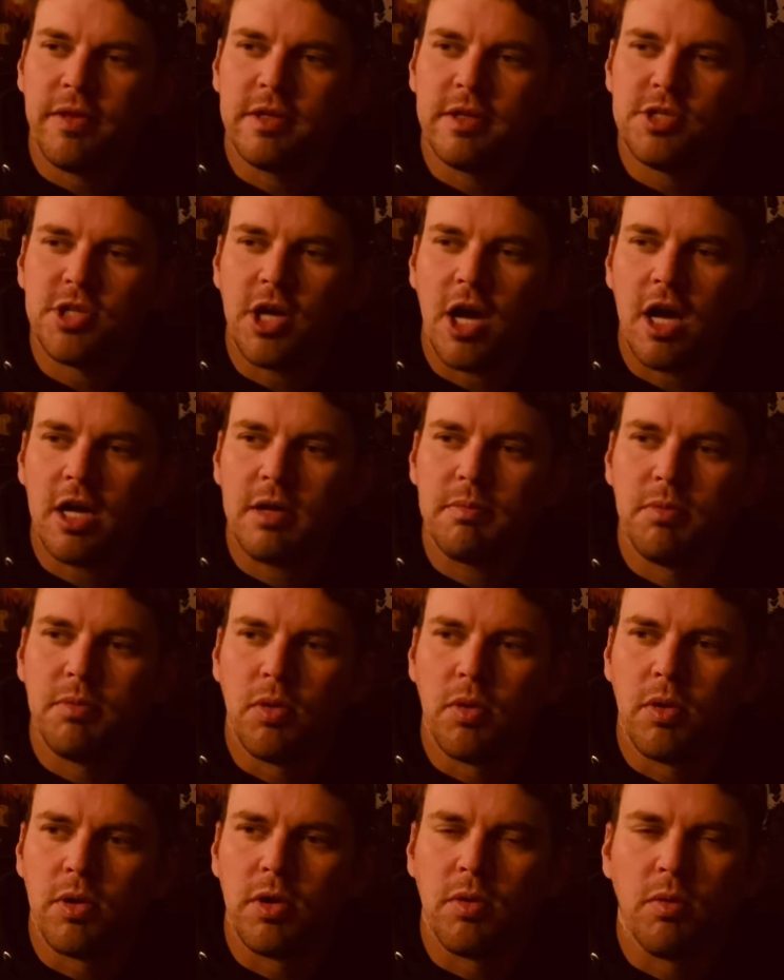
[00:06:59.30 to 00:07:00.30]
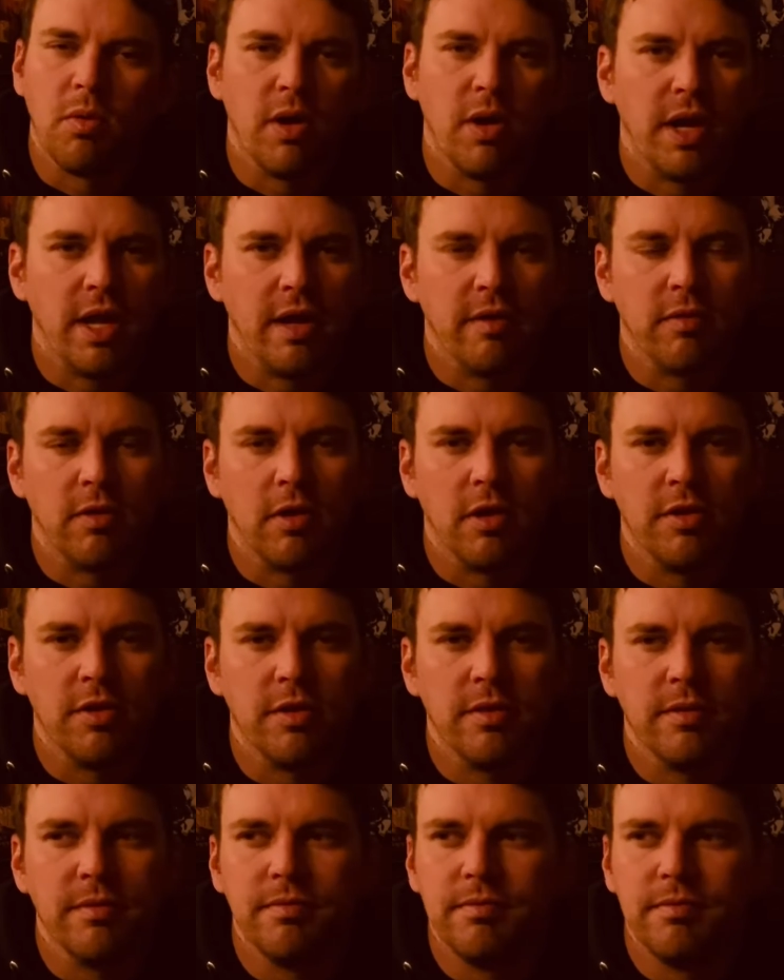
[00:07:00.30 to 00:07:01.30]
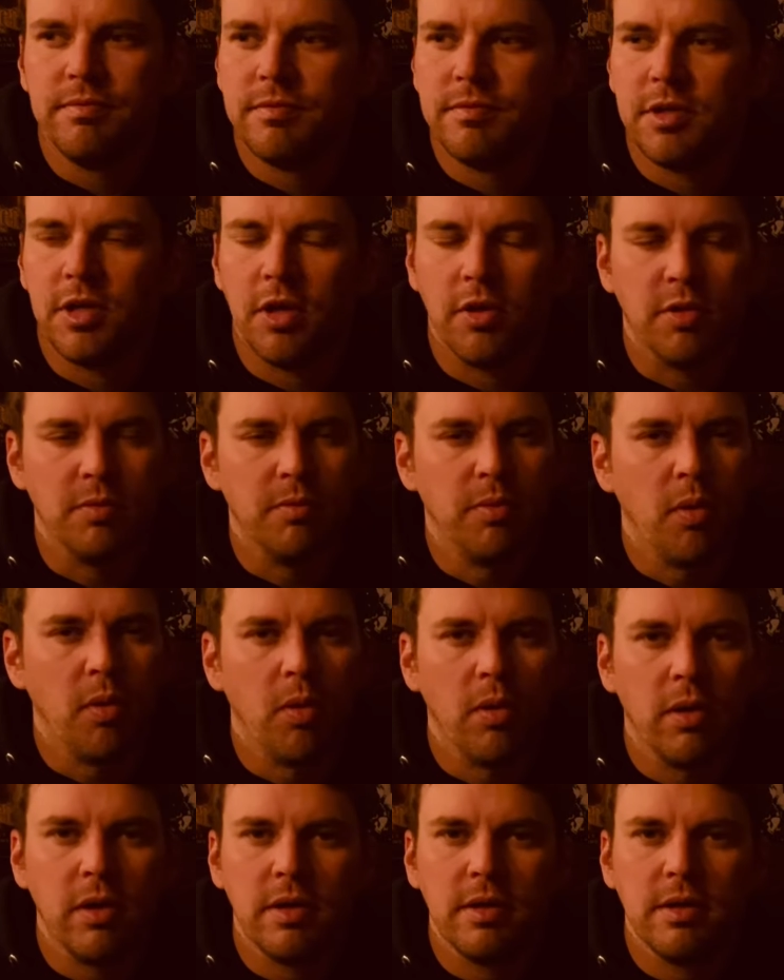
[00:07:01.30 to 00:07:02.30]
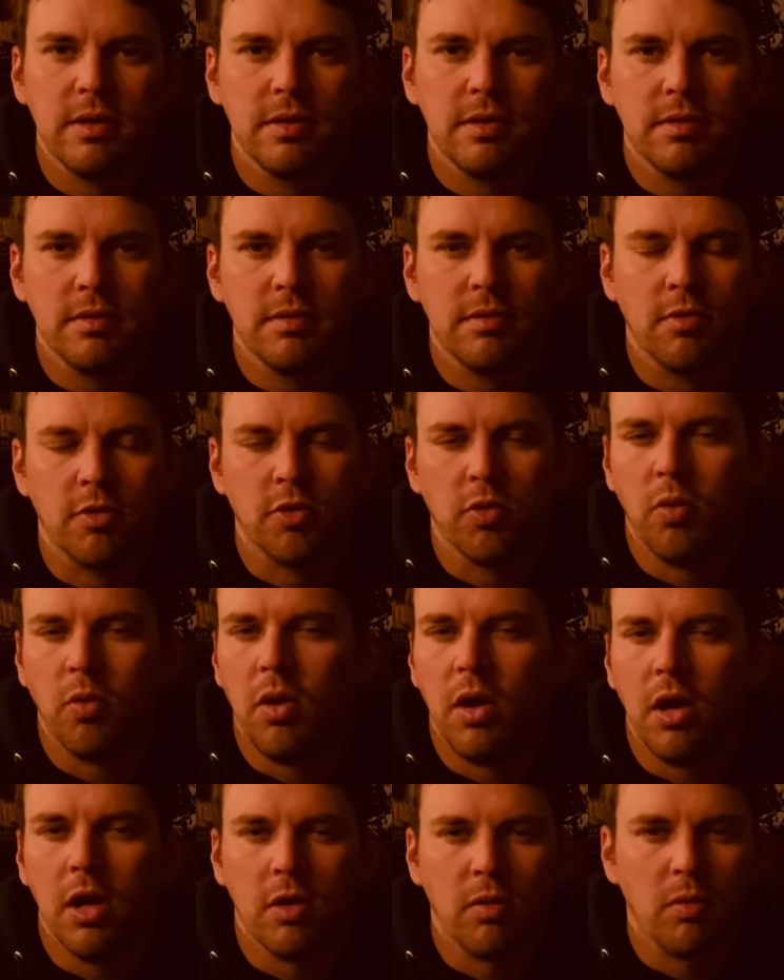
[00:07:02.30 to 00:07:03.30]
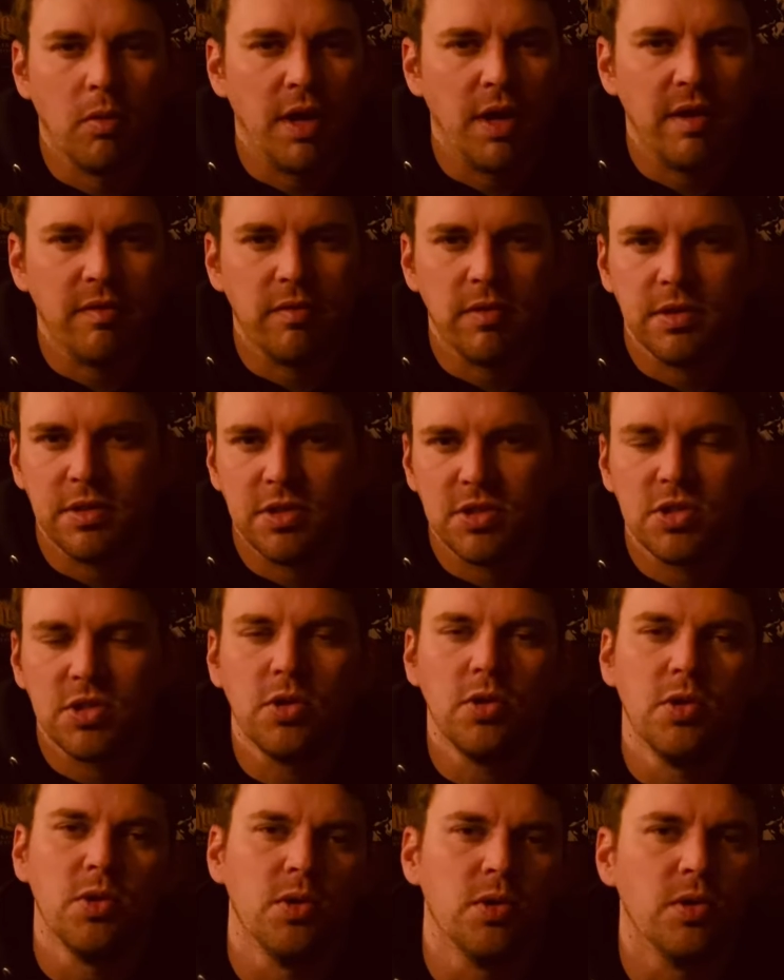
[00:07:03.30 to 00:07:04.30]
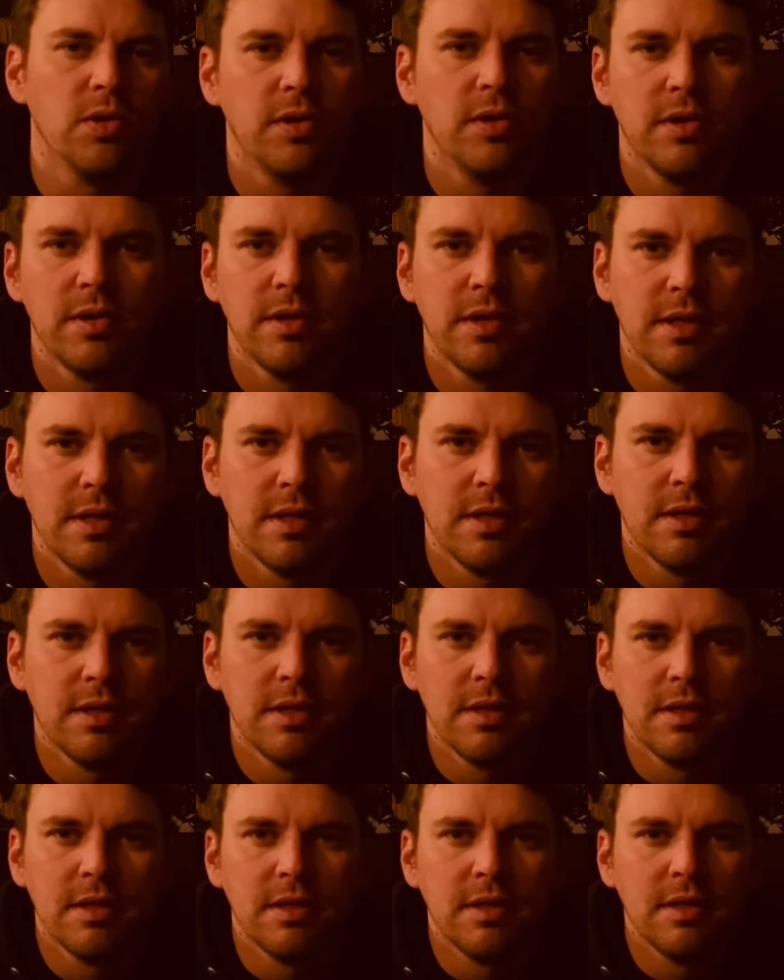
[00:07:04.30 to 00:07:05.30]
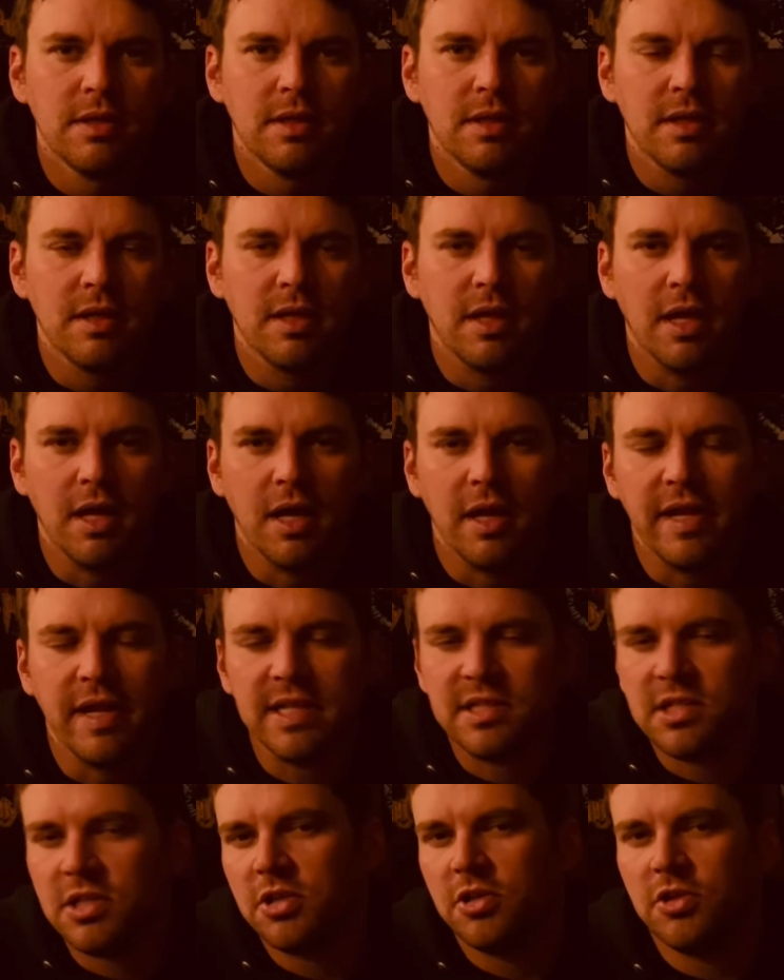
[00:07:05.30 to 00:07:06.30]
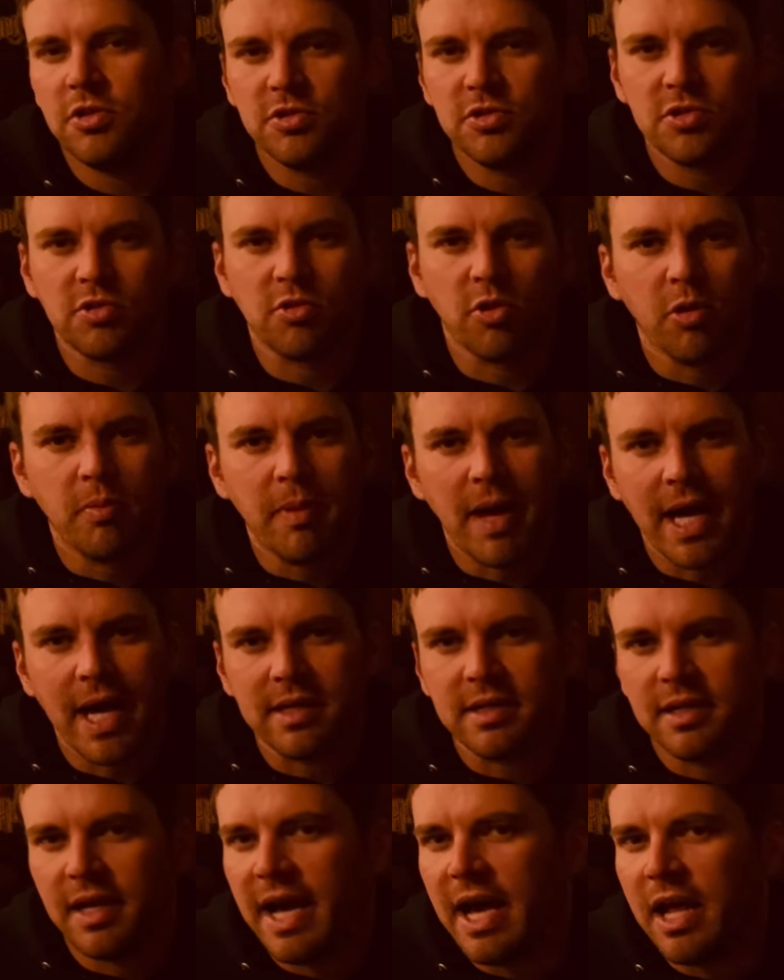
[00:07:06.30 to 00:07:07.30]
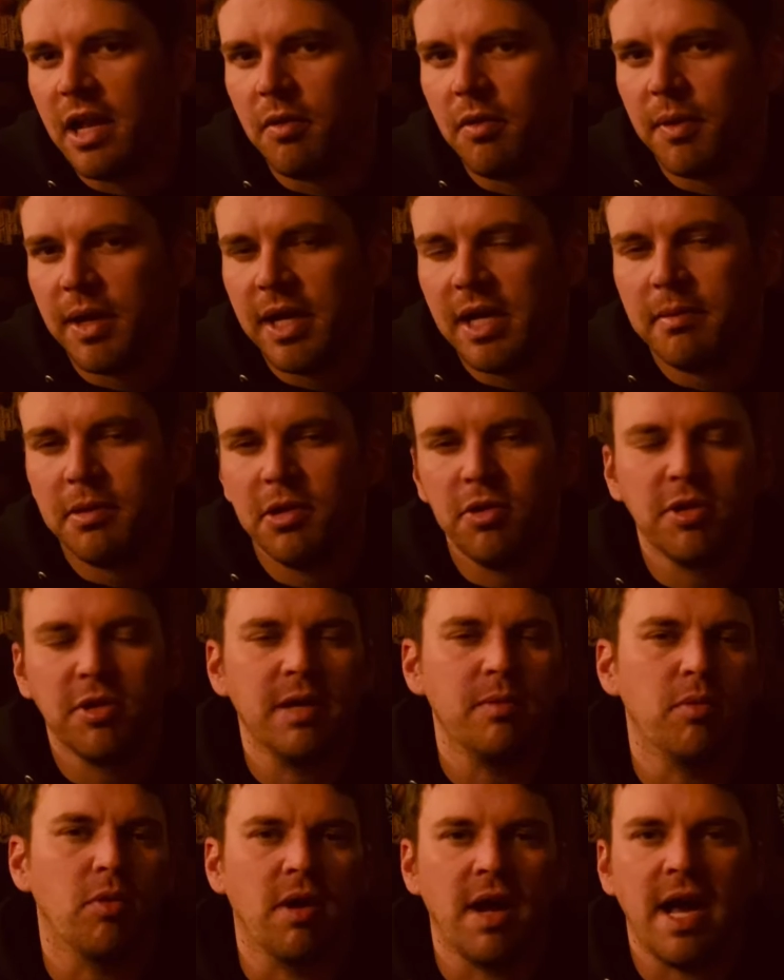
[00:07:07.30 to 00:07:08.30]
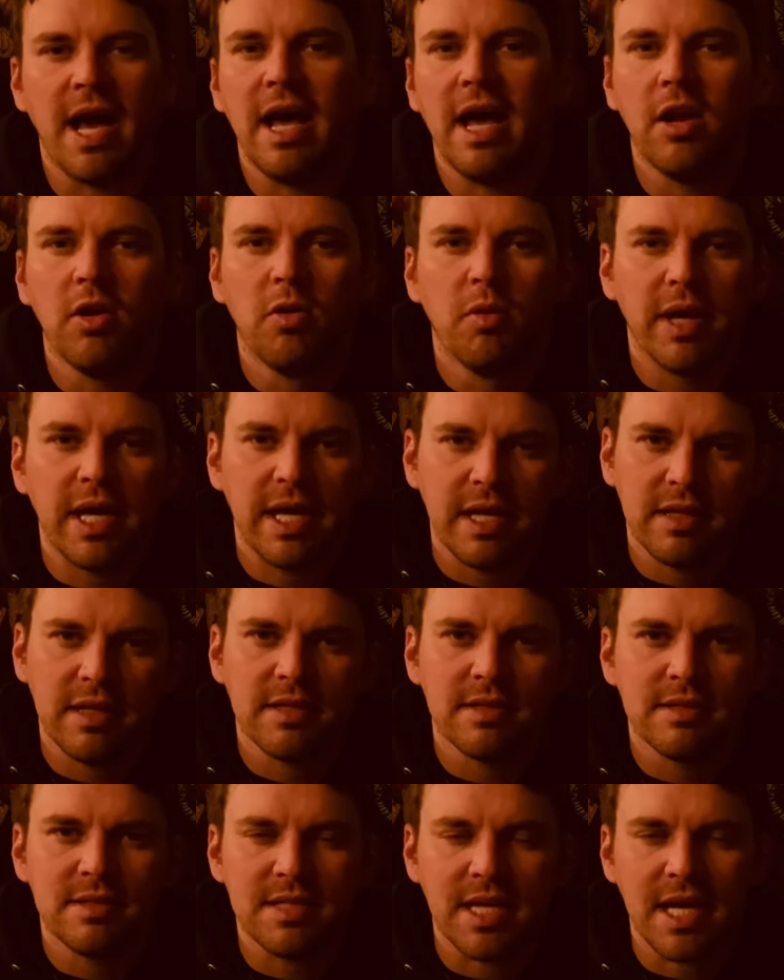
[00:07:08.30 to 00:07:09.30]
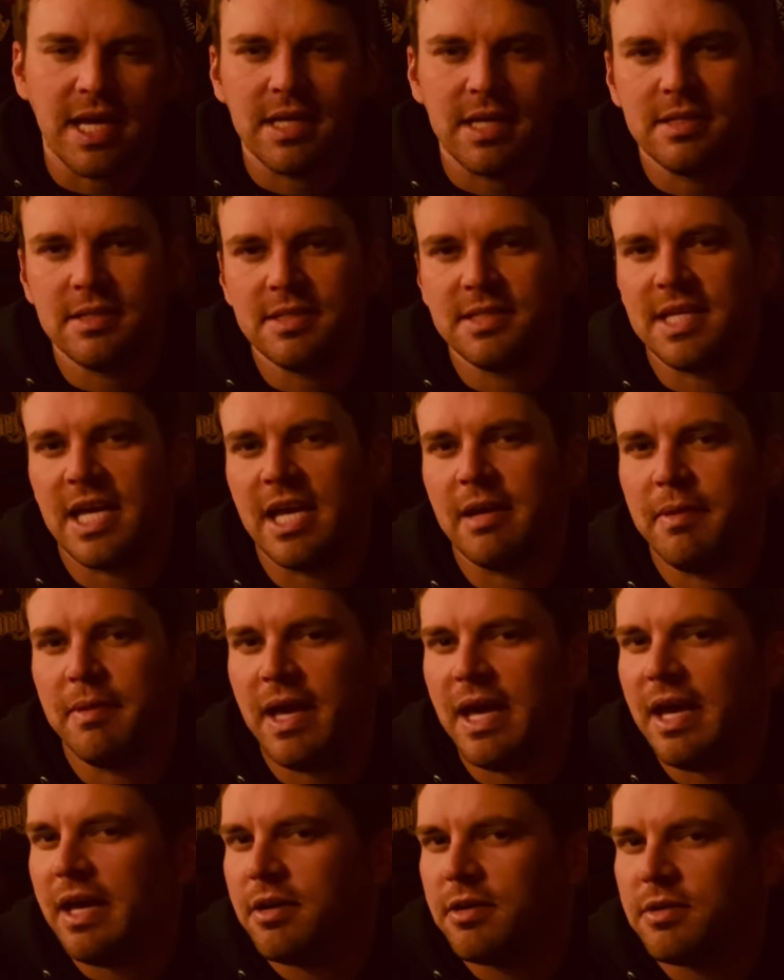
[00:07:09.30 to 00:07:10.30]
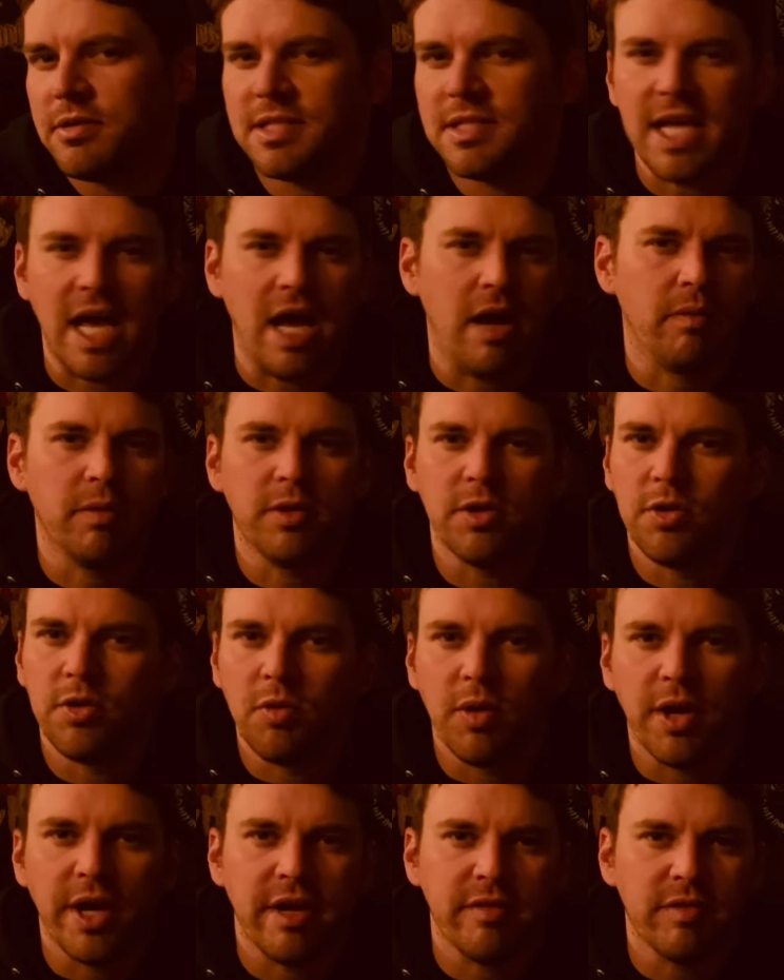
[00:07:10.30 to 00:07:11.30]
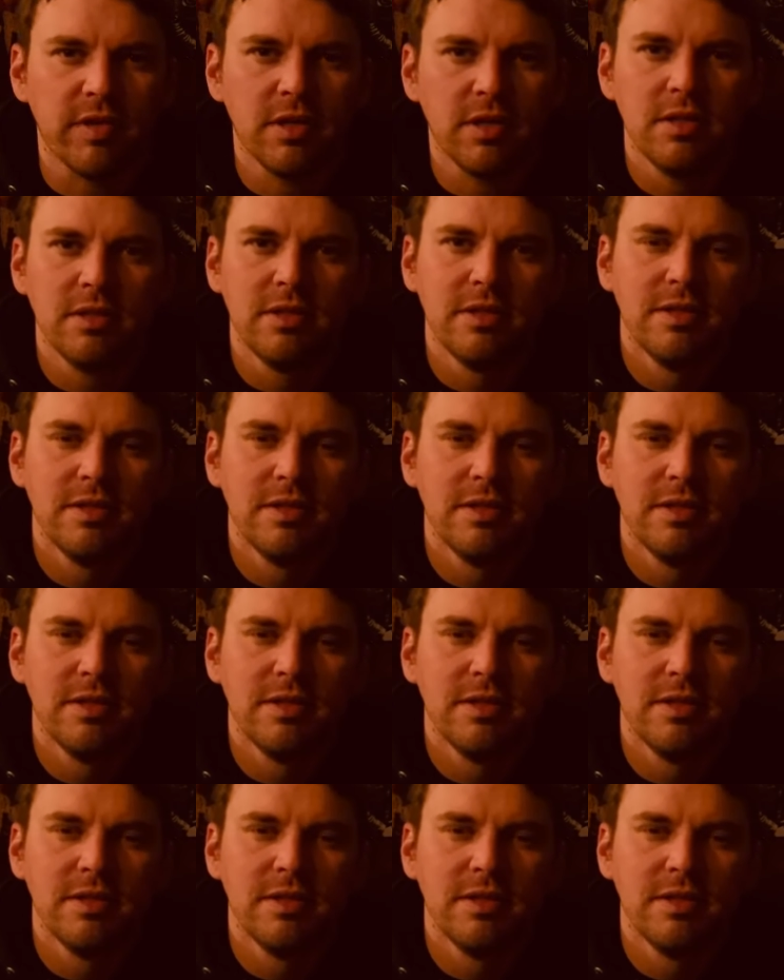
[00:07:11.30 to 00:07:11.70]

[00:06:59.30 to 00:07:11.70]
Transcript: the chalkboard or whatever on the you know the board or the wall or whatever in the school, uh, that's a huge throwback to Halloween. I mean, you don't get more Halloween than saying Sam Hain or Salwin or whatever.